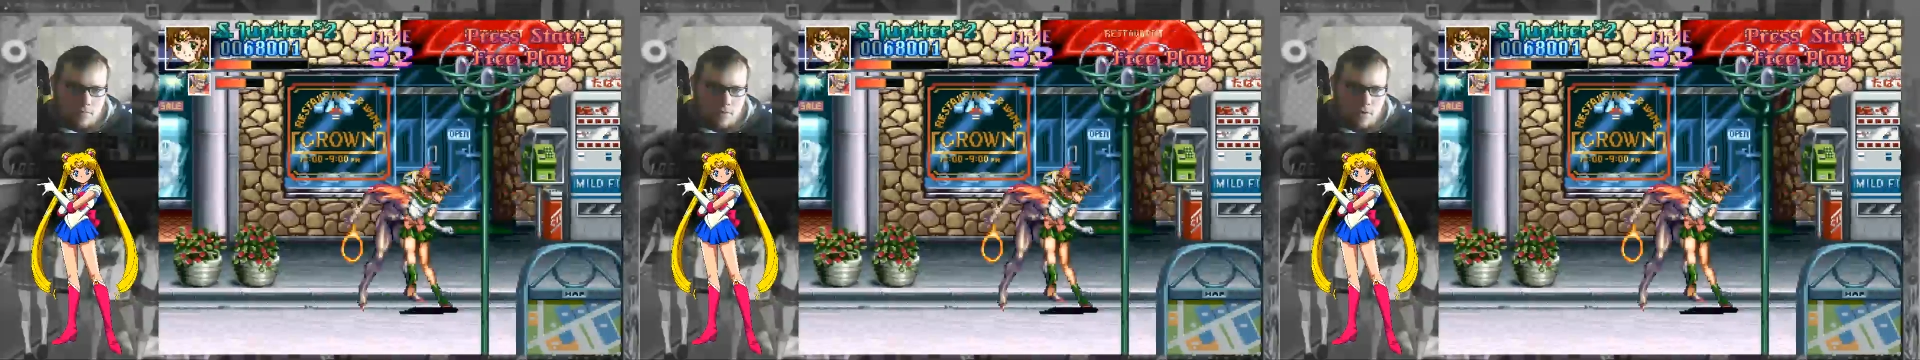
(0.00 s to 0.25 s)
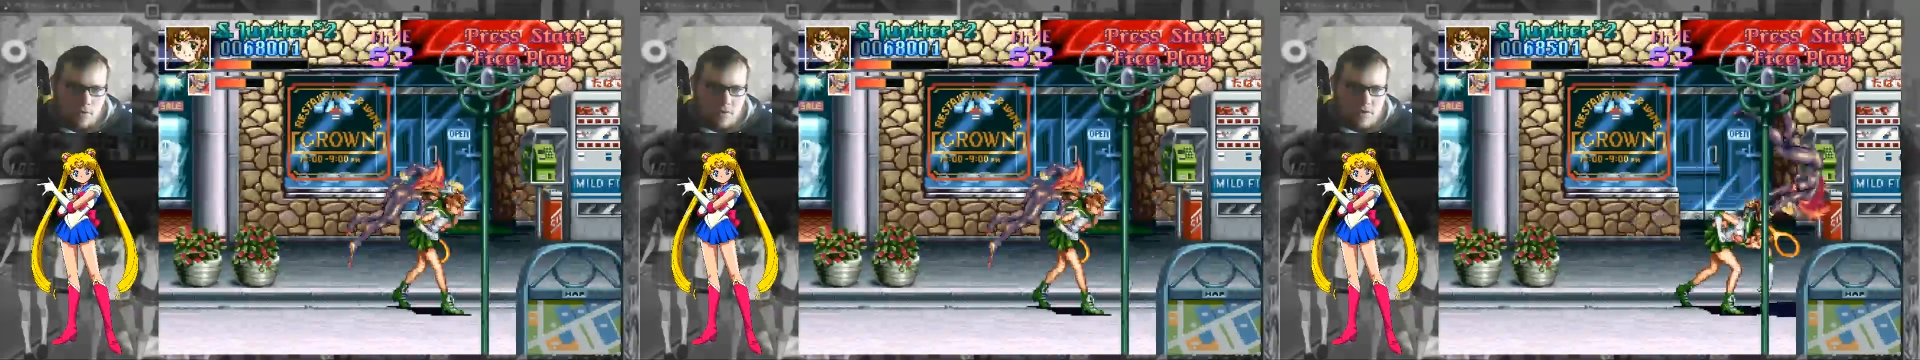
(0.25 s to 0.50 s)

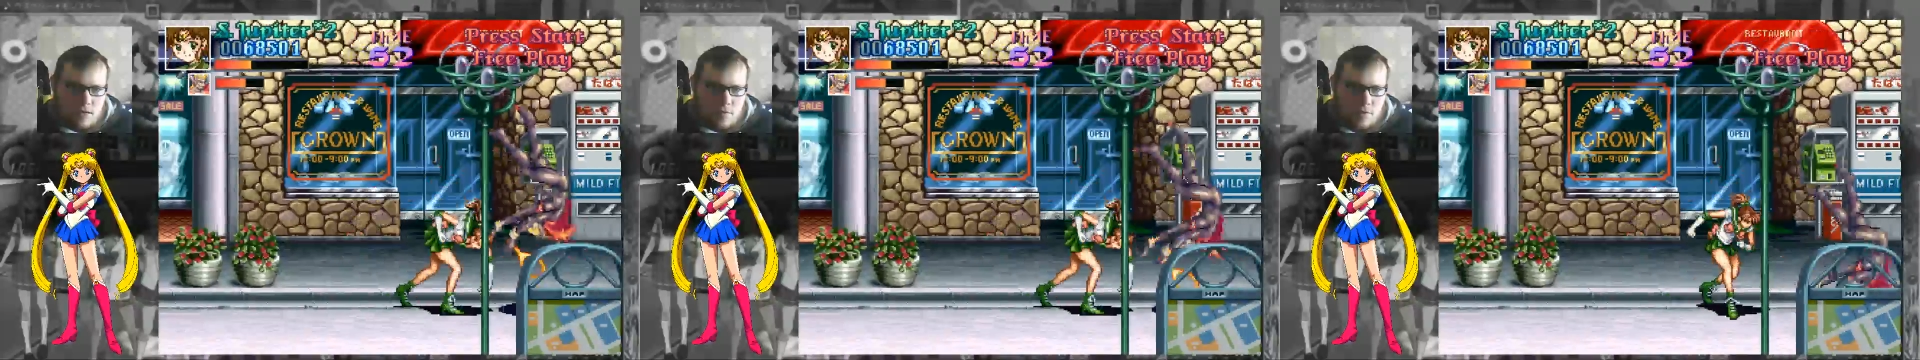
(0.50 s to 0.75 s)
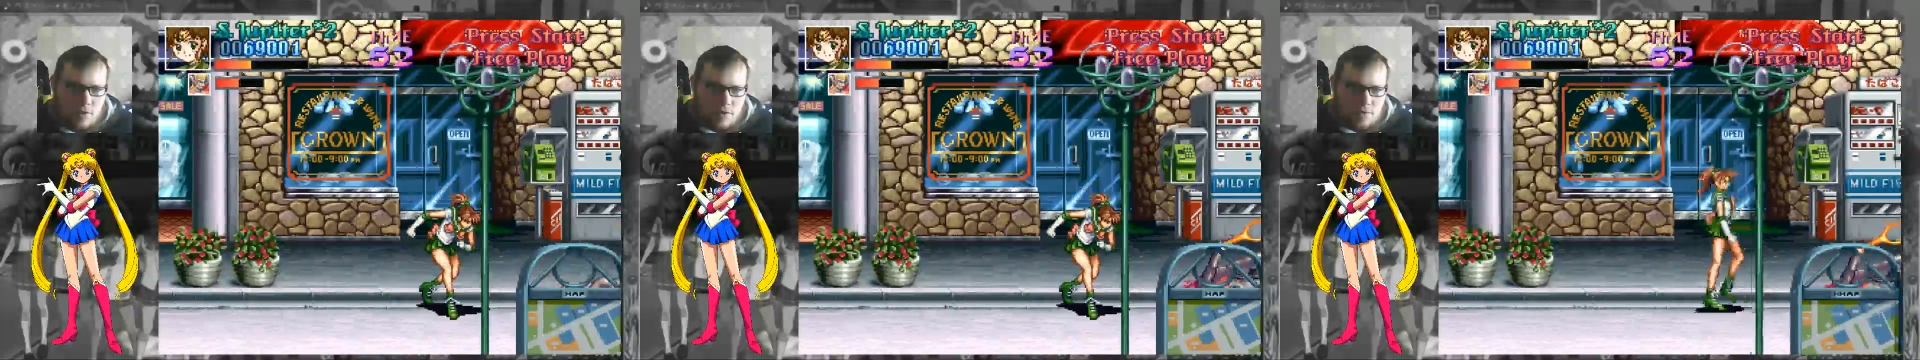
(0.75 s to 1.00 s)
One thing that
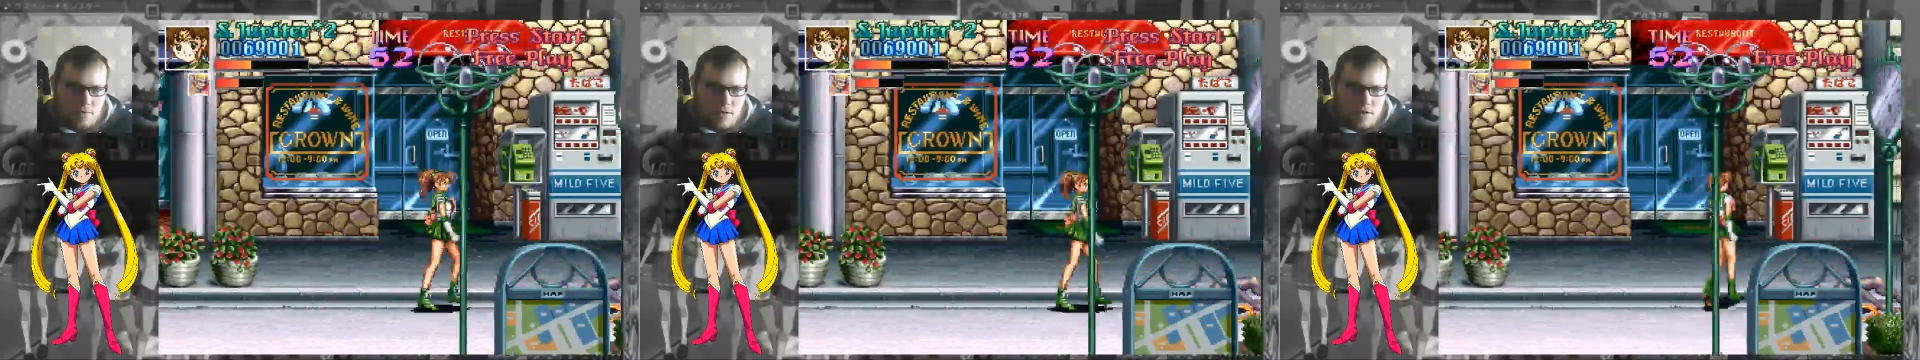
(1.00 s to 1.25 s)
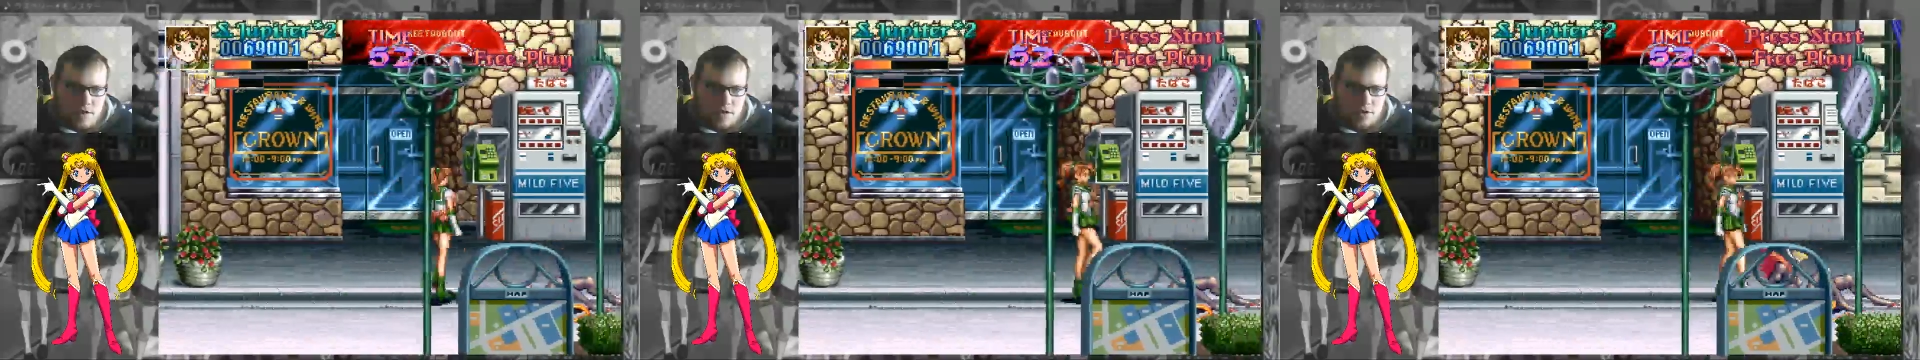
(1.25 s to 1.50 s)
bothers me
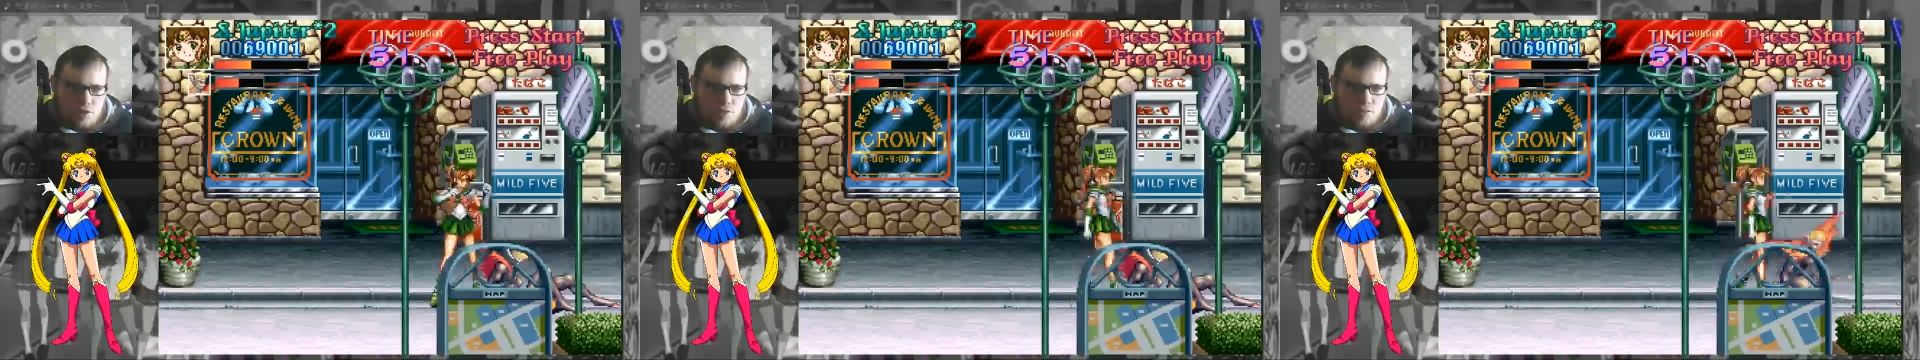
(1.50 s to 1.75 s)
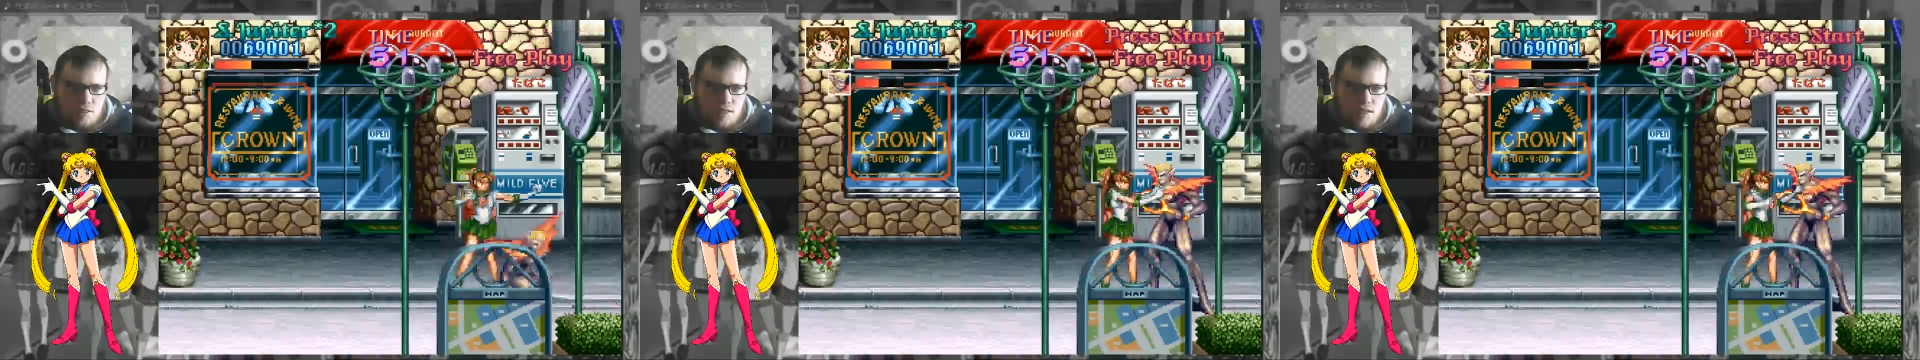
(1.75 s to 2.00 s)
is
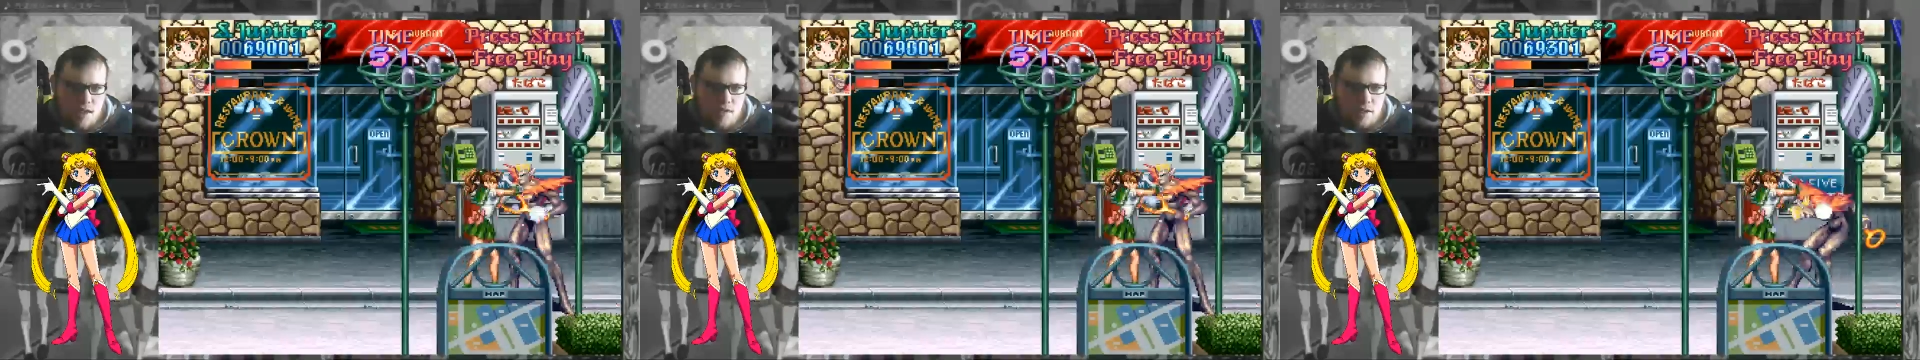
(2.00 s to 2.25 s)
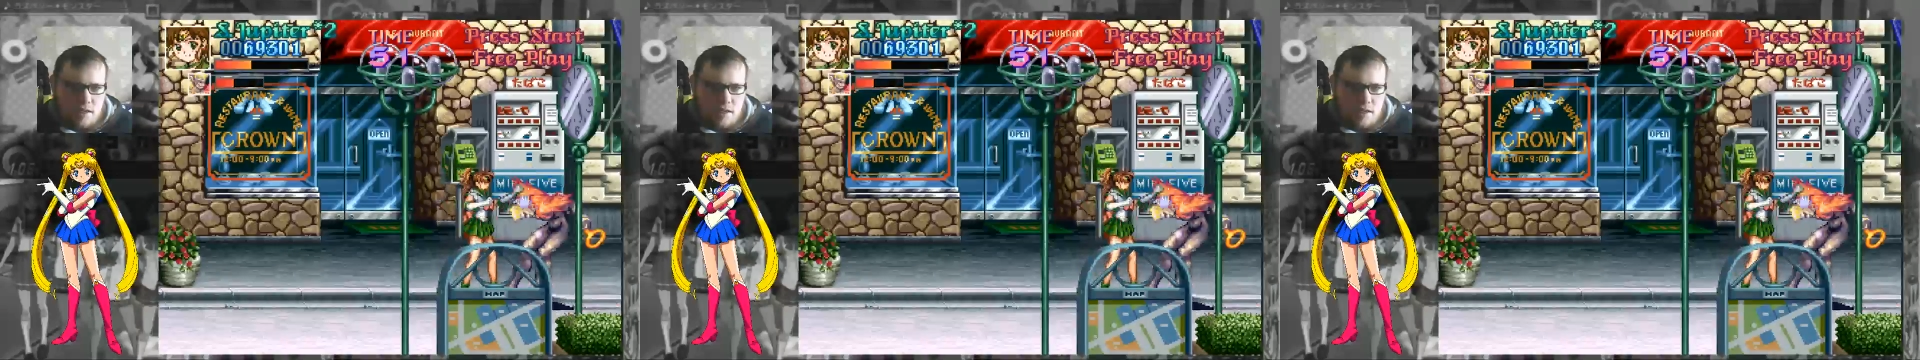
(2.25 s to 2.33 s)
YouTube doesn't have a